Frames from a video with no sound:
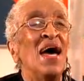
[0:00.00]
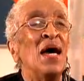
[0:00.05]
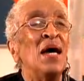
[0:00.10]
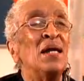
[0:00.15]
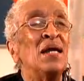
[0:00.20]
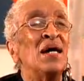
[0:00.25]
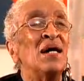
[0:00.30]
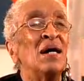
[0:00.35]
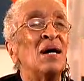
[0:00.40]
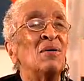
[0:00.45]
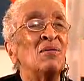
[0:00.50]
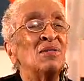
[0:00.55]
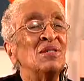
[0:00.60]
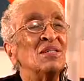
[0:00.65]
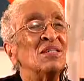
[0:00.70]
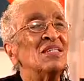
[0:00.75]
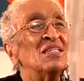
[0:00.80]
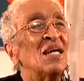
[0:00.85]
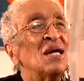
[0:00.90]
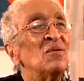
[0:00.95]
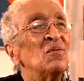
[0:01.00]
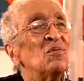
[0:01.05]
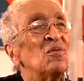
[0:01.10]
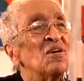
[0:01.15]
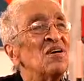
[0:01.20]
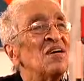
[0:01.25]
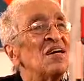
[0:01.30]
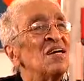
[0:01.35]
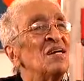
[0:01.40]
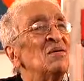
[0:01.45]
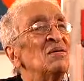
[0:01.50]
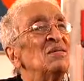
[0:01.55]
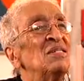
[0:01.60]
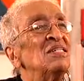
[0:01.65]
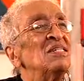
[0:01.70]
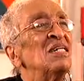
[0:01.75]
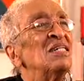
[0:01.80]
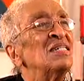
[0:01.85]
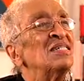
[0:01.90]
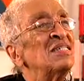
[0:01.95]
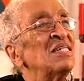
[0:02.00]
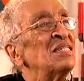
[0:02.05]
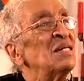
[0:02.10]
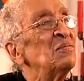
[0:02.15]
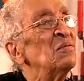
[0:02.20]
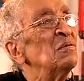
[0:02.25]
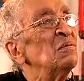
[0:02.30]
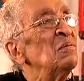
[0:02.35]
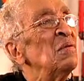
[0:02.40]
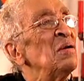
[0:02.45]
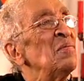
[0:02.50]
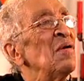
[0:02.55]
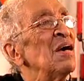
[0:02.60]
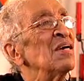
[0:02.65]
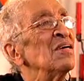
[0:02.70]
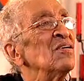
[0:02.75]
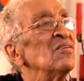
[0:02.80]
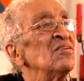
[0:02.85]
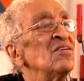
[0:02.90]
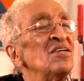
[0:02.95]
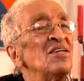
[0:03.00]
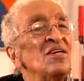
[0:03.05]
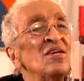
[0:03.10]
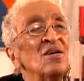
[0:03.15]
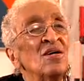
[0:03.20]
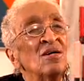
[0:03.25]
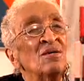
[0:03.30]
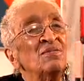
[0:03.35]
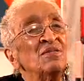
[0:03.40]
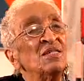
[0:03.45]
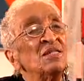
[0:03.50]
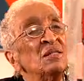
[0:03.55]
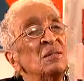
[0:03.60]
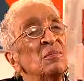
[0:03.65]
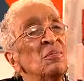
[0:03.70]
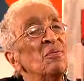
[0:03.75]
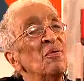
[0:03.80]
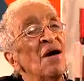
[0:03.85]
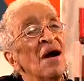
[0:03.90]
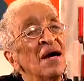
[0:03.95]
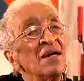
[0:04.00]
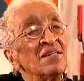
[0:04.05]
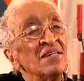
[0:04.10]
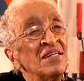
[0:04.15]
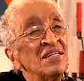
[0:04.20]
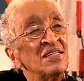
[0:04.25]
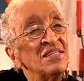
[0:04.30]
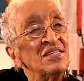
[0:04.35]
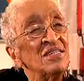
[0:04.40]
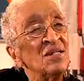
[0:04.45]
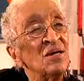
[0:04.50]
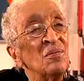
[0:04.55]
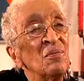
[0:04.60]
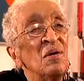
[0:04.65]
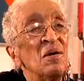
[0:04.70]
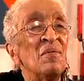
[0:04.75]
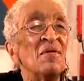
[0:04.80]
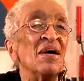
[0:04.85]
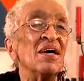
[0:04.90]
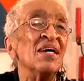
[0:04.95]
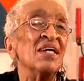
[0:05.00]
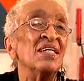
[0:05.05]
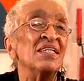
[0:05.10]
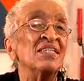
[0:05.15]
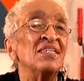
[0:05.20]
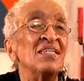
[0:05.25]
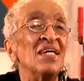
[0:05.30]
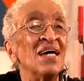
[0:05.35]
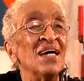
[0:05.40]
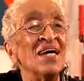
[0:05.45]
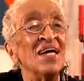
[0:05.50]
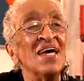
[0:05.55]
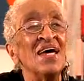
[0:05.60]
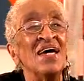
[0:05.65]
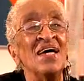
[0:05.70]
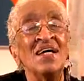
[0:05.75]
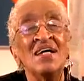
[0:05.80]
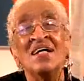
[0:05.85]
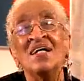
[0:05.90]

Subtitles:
and I was wondering, I said, maybe I can go to the office and practice, or maybe I can get a second hand.